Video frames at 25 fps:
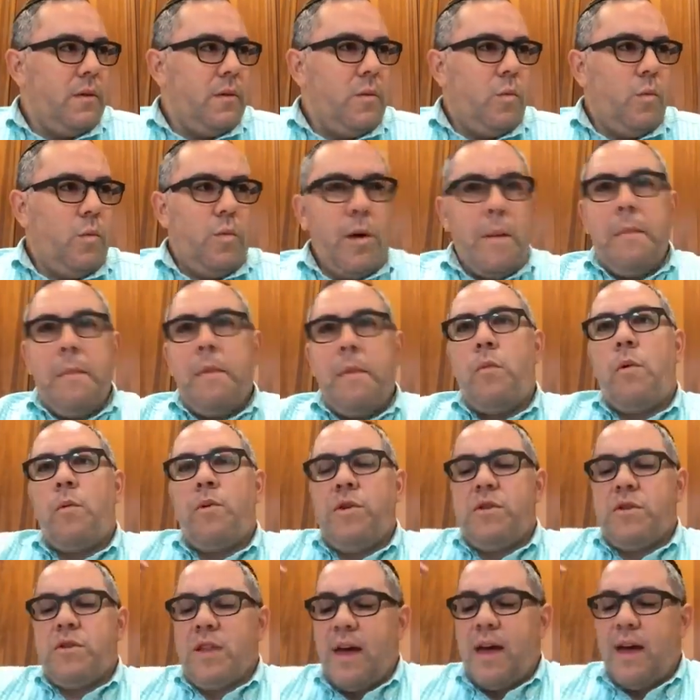Remember what we
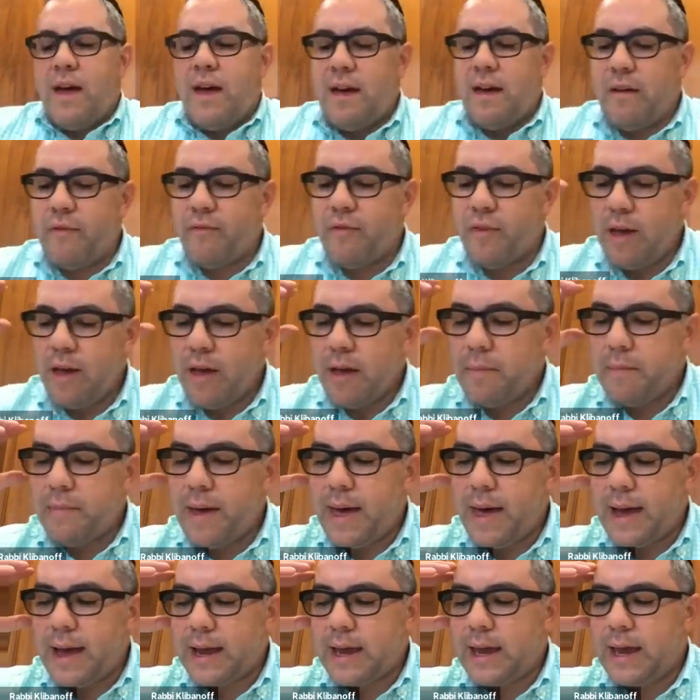used to have
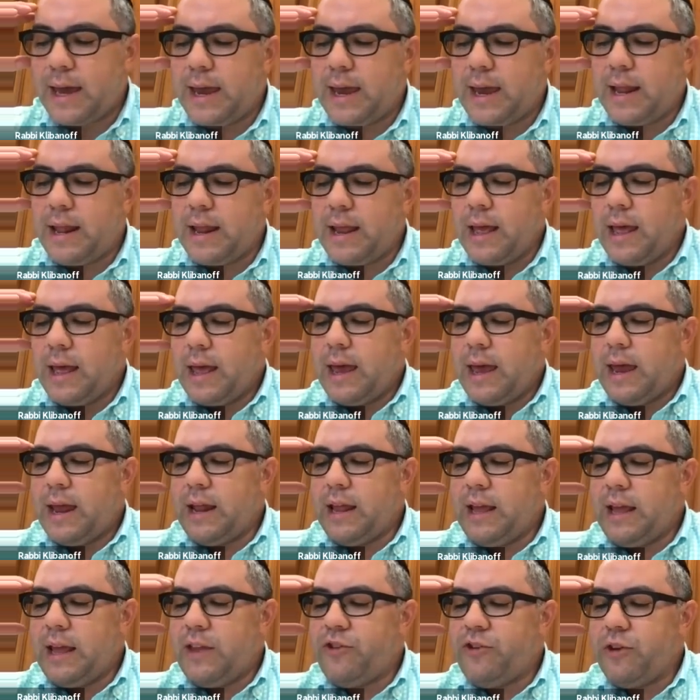back in
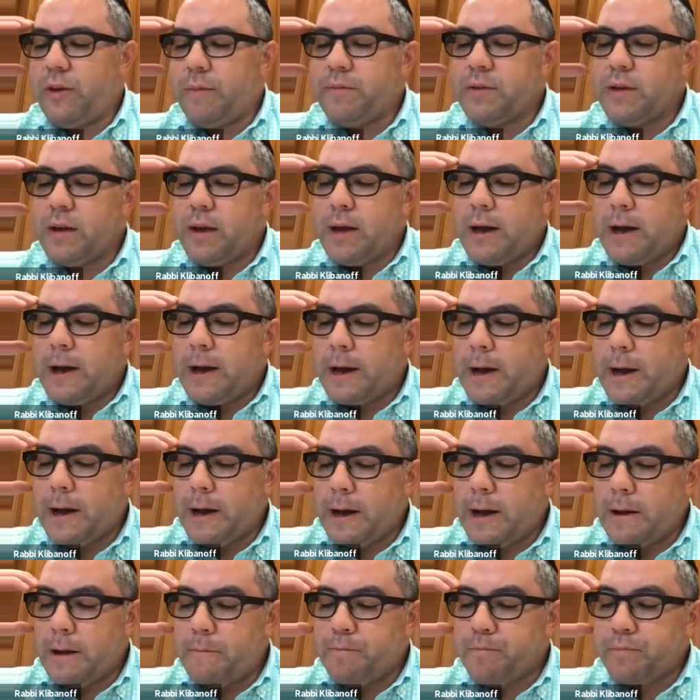Egypt.
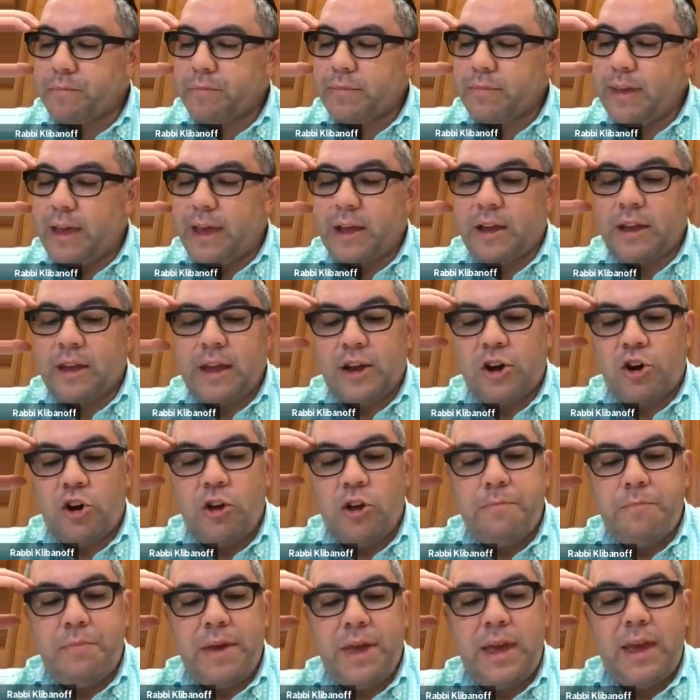It
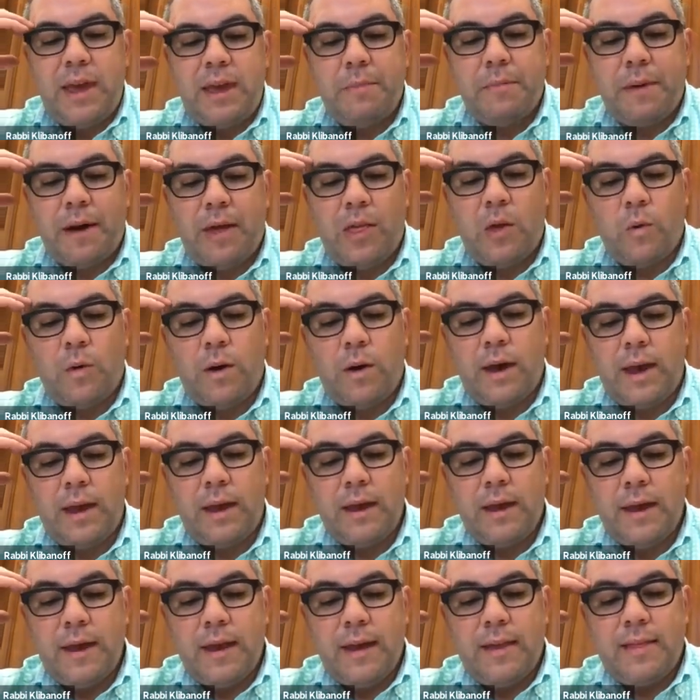could be, by the way,
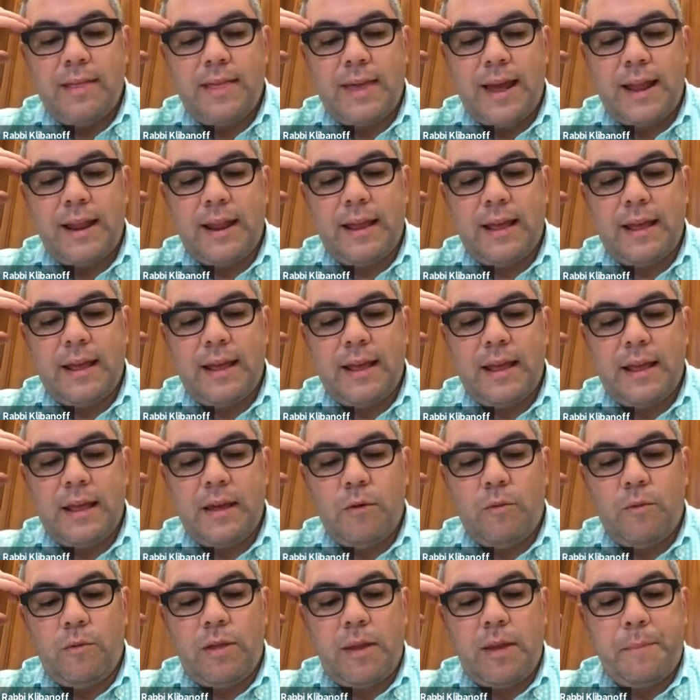that
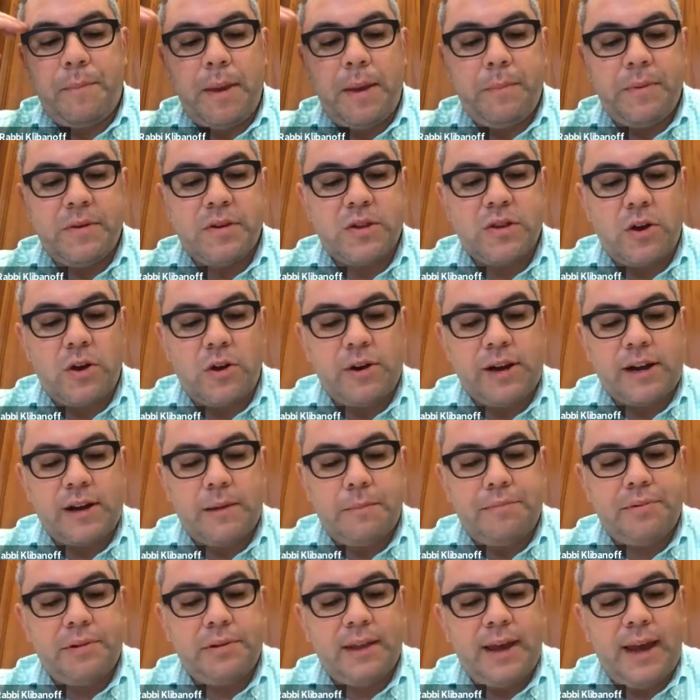when the people started
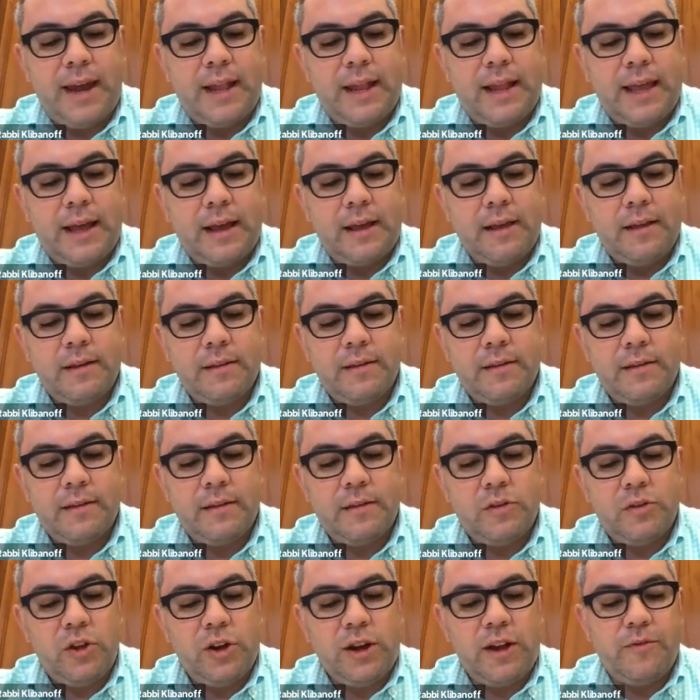complaining,
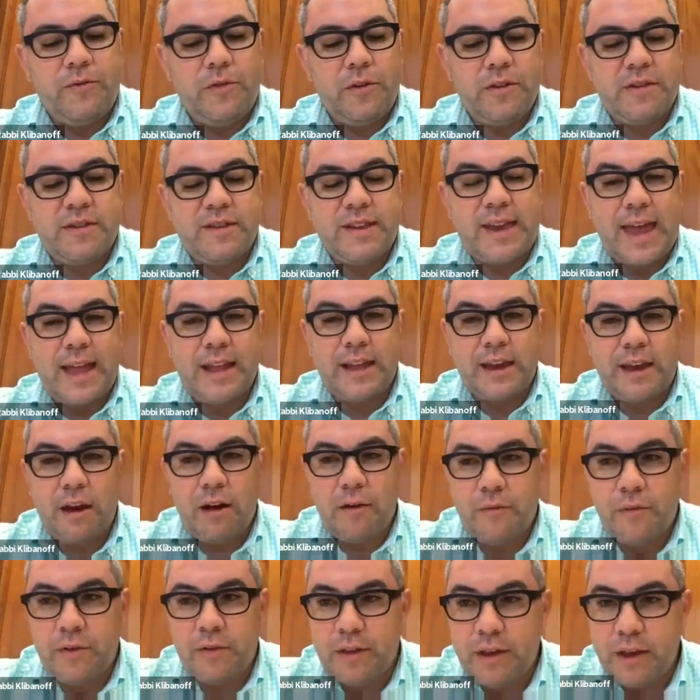look at verse 10
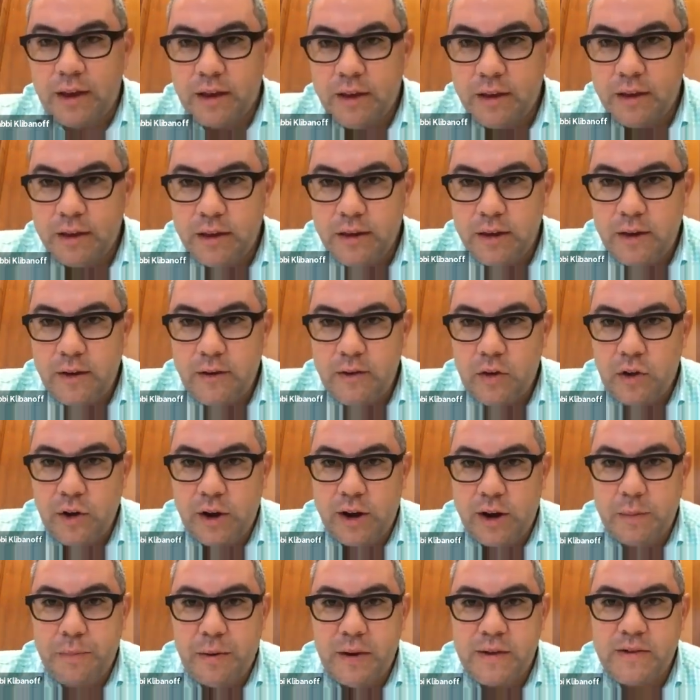carefully. You
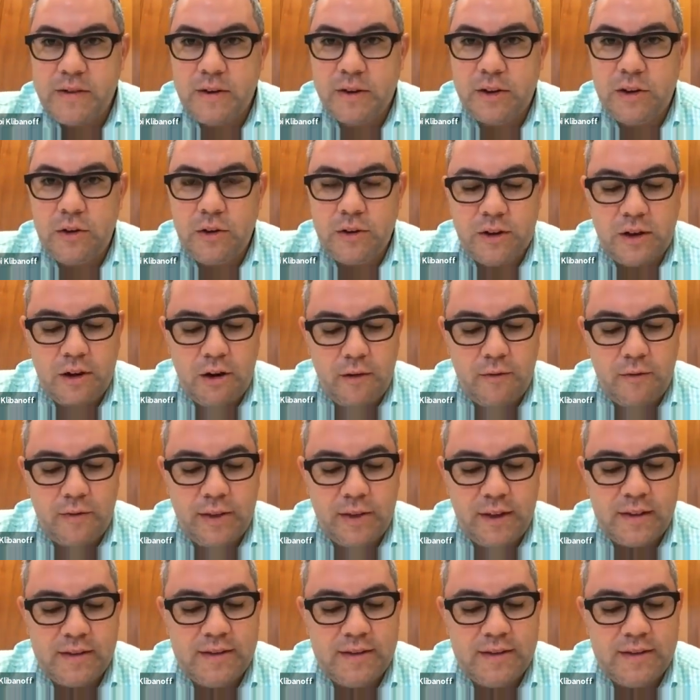look at Pasuk Yud carefully.